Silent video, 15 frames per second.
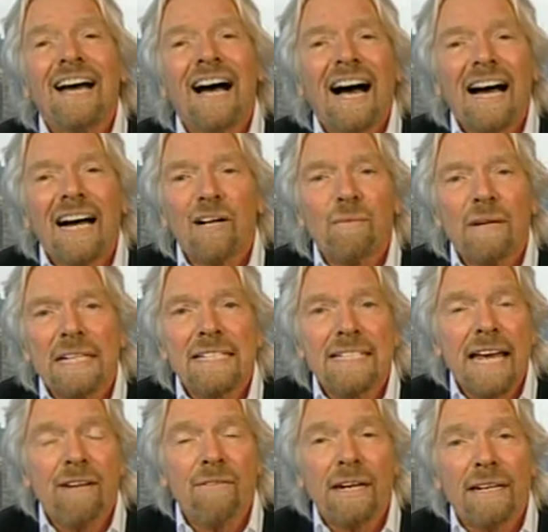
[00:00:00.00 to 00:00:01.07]
um,
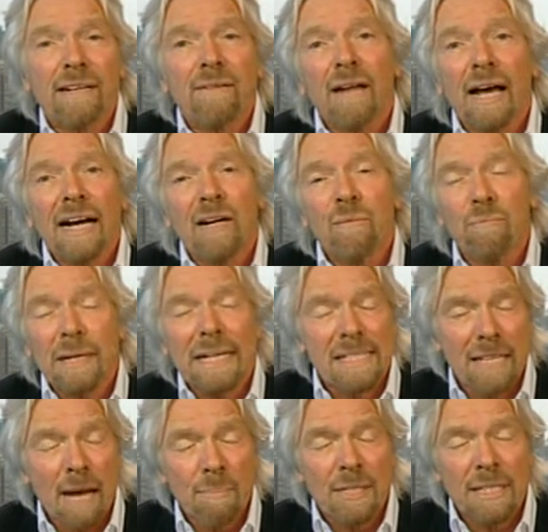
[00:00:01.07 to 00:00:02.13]
instead of it um, being
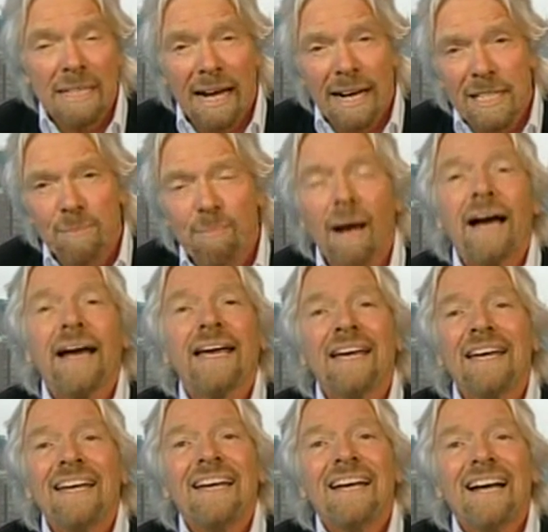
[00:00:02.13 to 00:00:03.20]
subsidized by
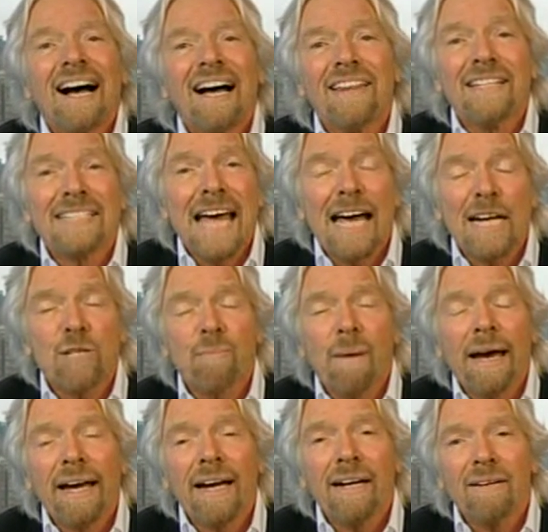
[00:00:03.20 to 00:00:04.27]
uh, the
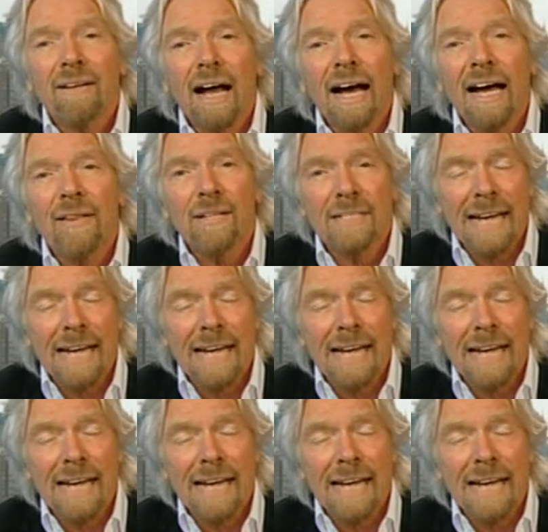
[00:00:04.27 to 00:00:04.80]
taxpayer, uh, the